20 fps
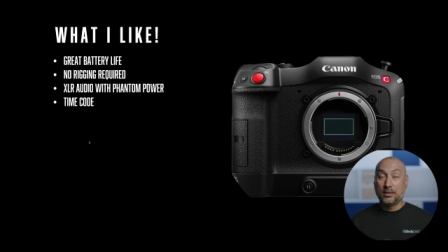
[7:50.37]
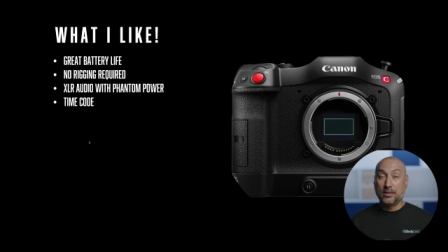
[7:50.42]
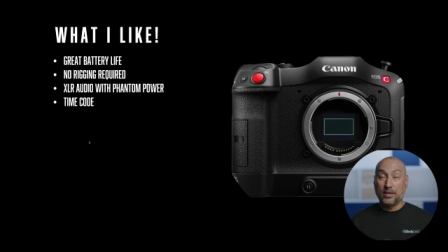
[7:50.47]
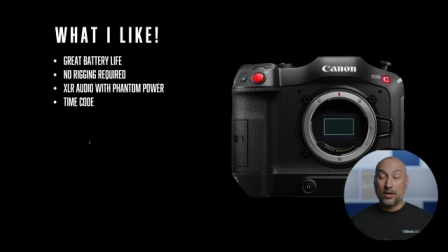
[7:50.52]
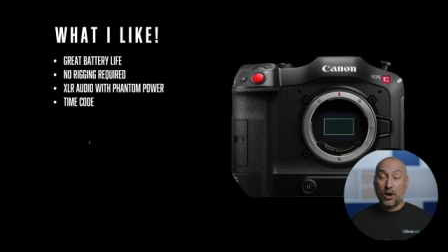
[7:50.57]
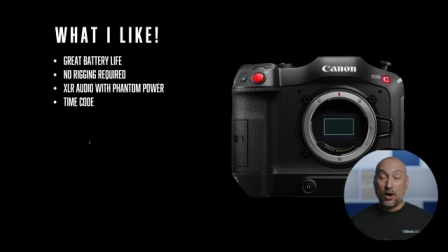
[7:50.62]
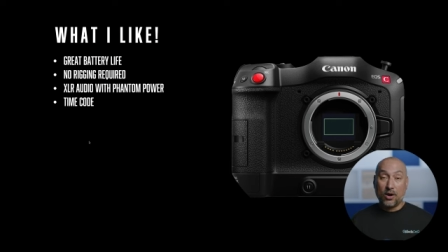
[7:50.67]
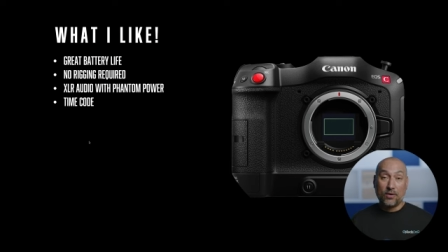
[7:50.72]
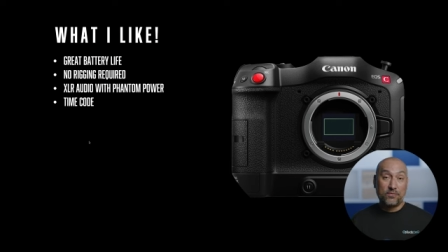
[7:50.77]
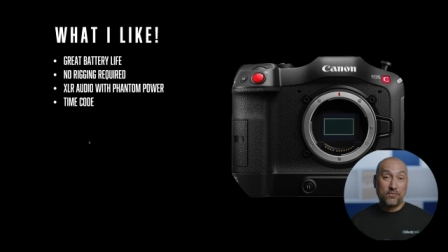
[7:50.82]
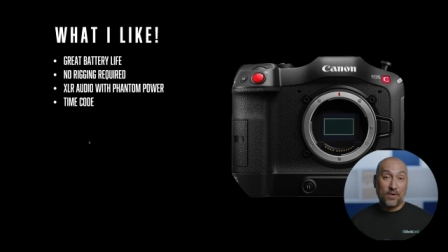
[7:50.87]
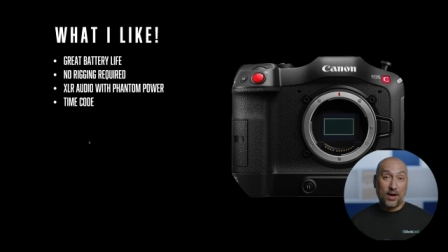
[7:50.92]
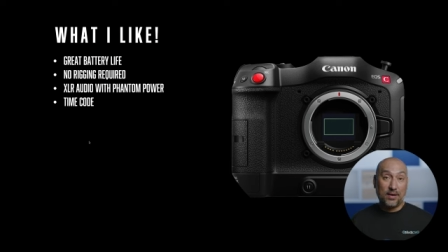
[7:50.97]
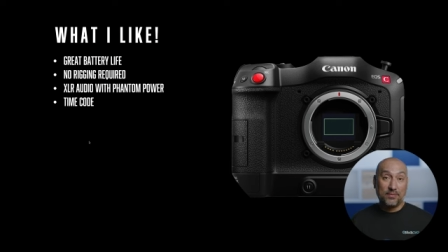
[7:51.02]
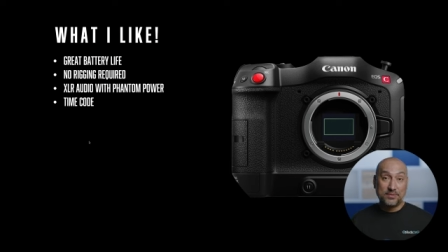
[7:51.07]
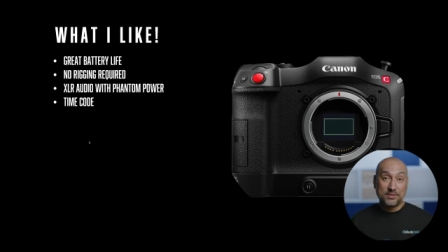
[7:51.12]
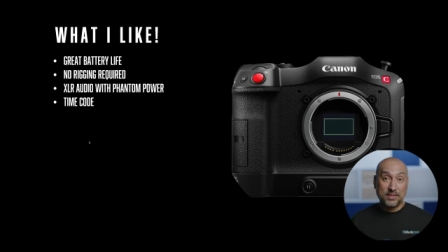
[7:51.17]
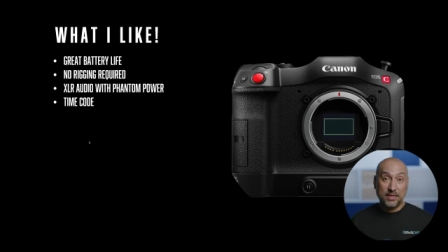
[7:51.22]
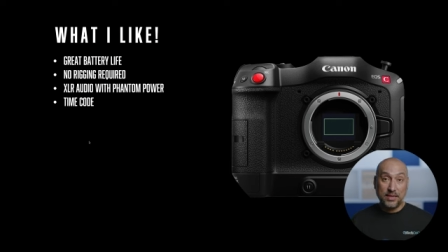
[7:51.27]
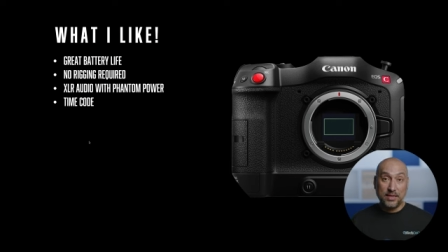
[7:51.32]

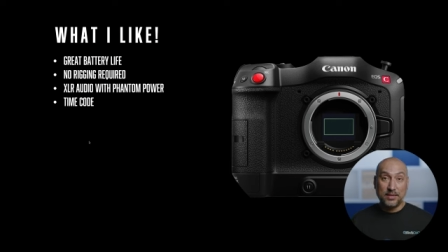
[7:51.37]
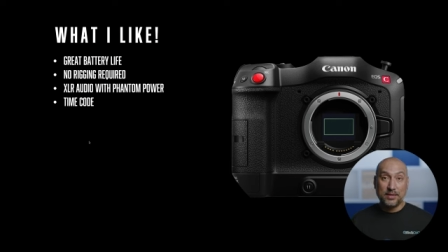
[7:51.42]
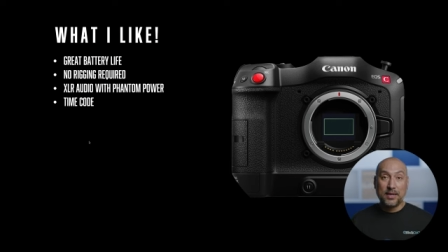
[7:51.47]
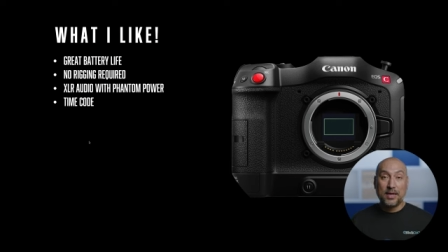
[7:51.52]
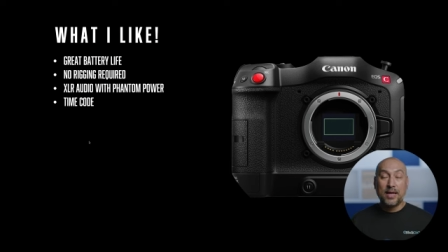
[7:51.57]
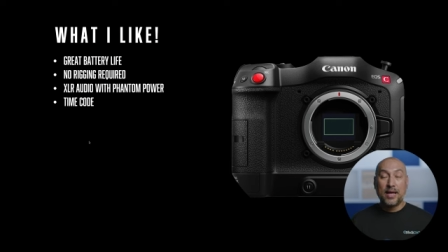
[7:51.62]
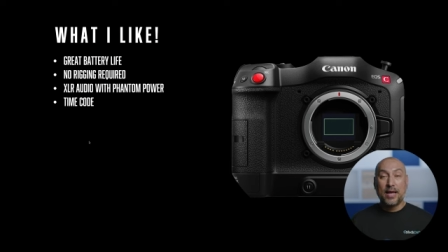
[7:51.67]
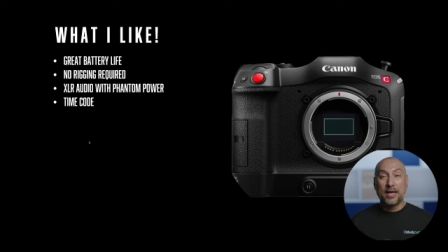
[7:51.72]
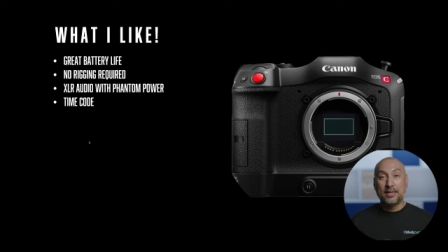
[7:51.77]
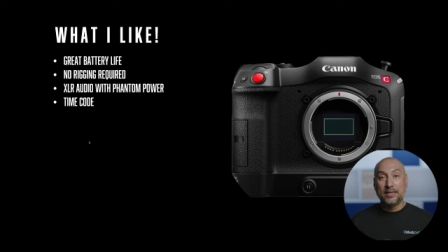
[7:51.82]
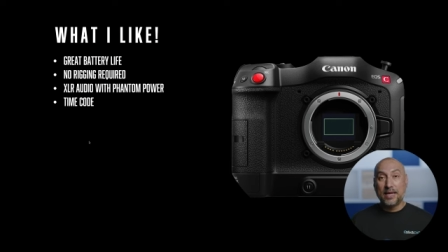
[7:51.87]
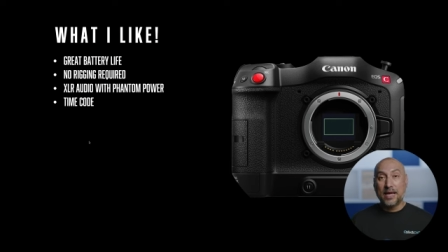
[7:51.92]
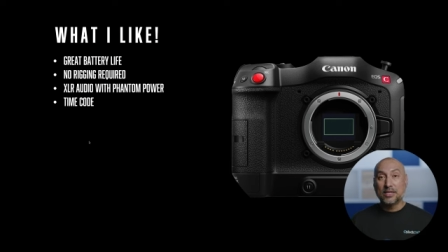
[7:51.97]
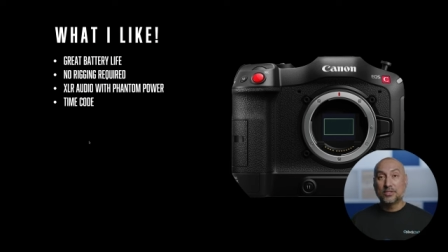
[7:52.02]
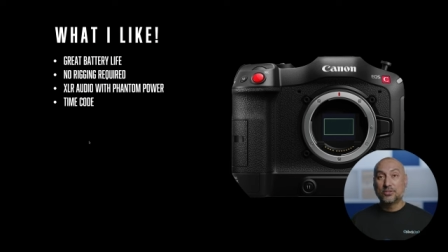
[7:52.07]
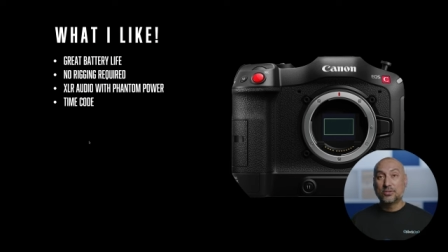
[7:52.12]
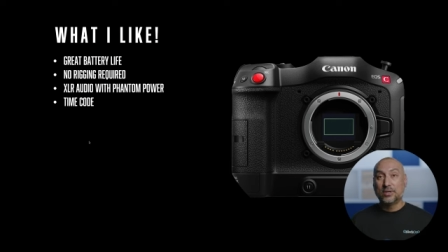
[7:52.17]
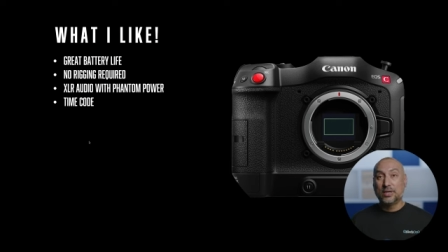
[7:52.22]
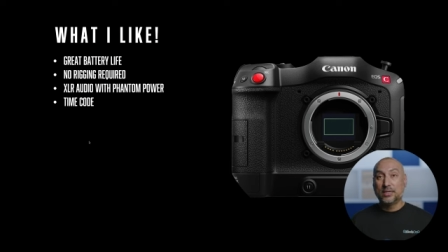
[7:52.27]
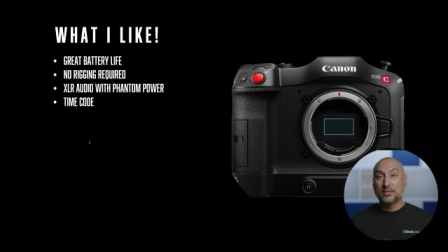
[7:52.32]
R5C. And the
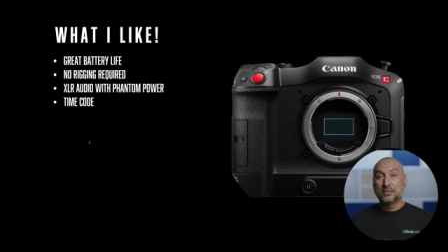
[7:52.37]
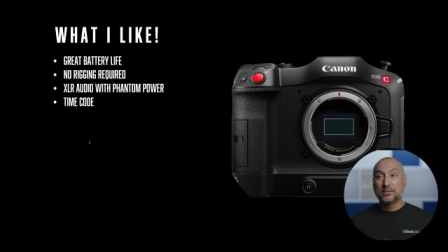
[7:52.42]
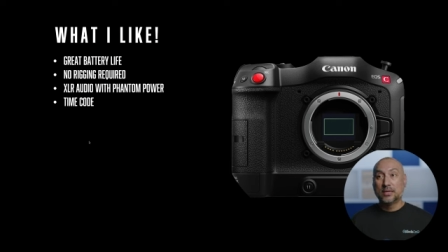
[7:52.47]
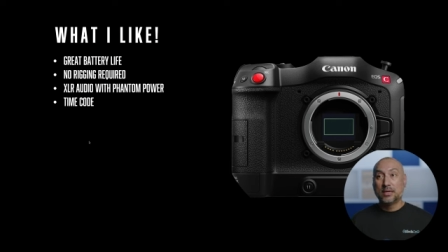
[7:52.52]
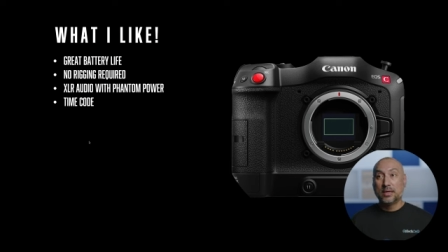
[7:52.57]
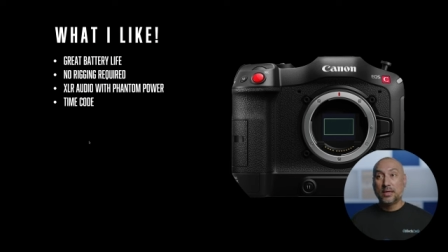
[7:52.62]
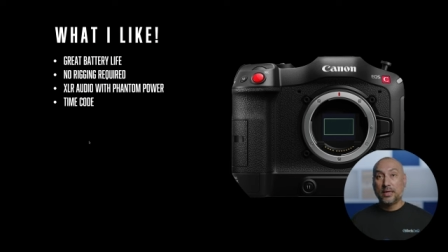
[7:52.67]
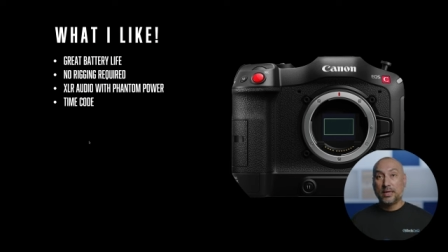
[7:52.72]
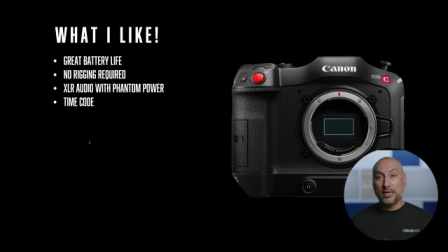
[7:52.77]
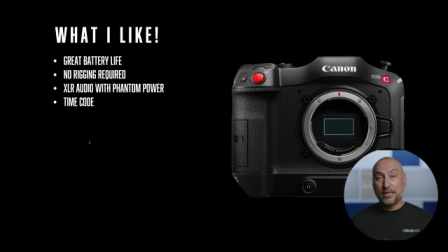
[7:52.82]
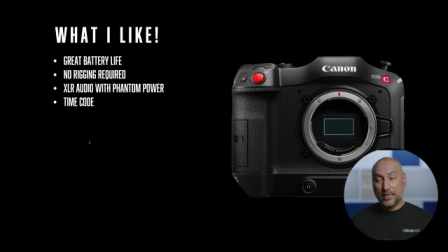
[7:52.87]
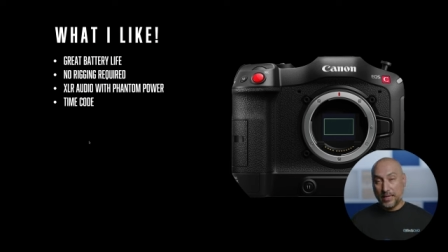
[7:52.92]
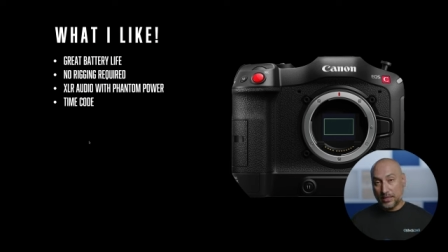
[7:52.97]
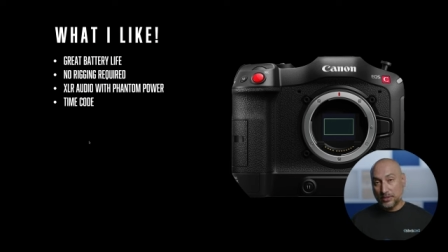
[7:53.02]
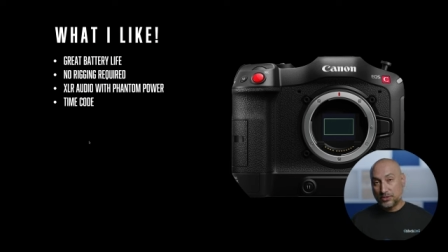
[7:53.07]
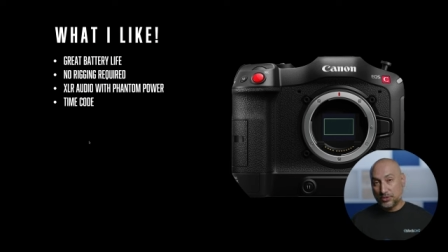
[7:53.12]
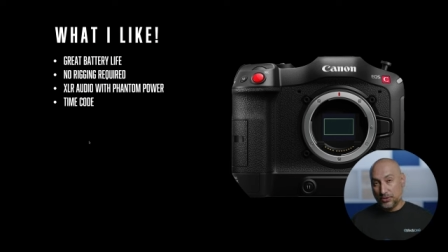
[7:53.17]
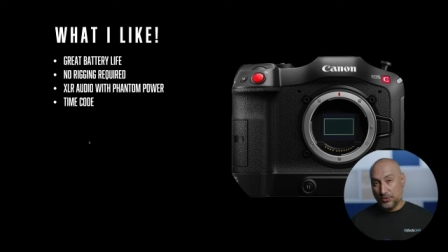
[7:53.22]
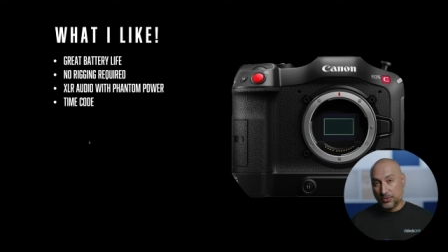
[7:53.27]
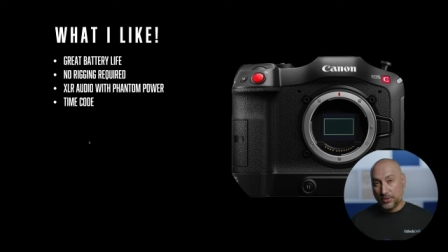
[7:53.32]
answer is,
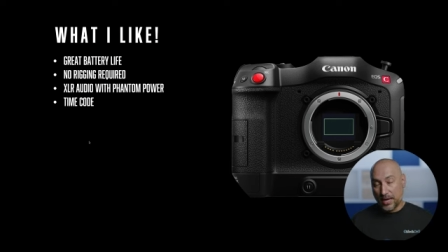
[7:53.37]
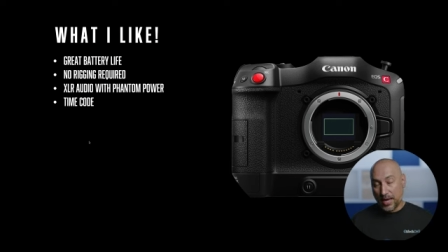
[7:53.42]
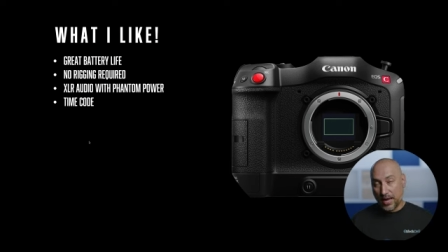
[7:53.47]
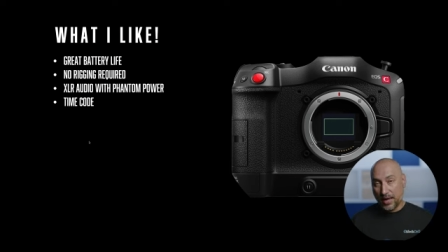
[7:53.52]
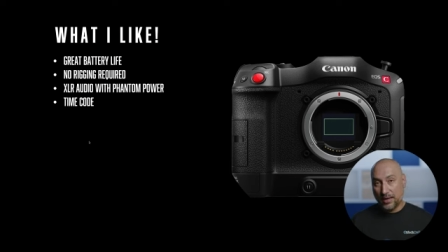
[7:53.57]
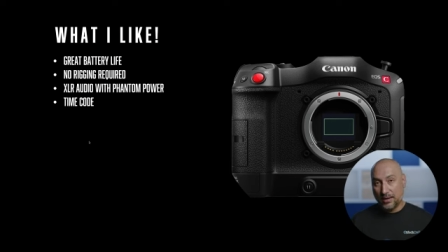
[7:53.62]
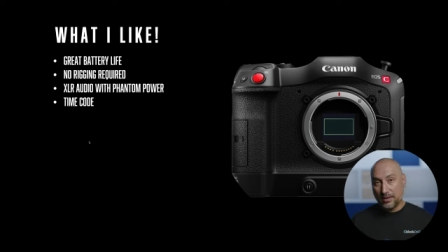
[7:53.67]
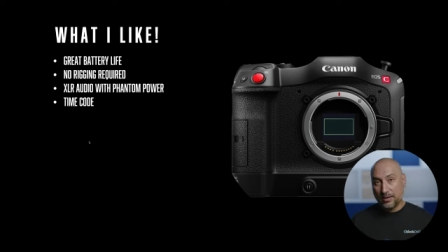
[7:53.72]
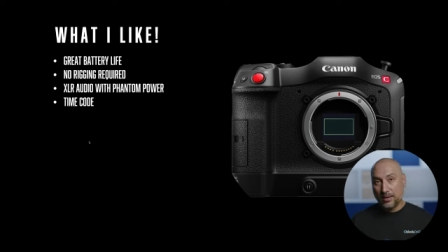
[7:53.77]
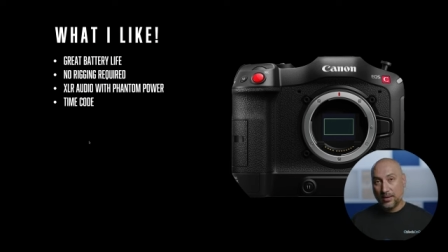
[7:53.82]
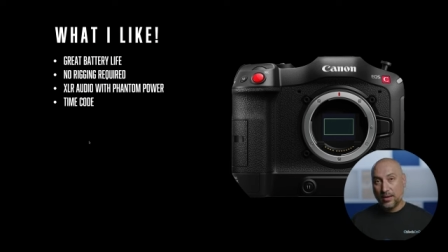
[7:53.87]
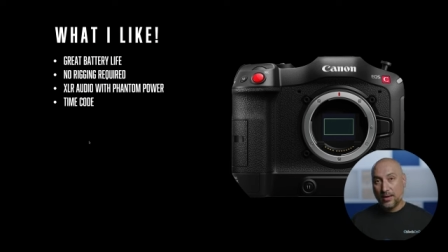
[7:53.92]
yes, you can.